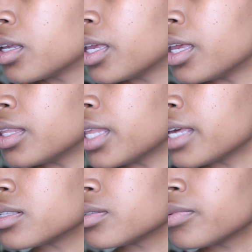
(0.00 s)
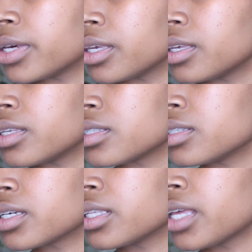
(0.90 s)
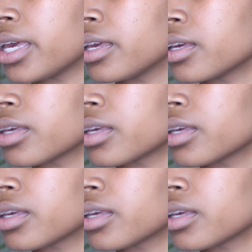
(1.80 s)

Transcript: And that's what it's looking like.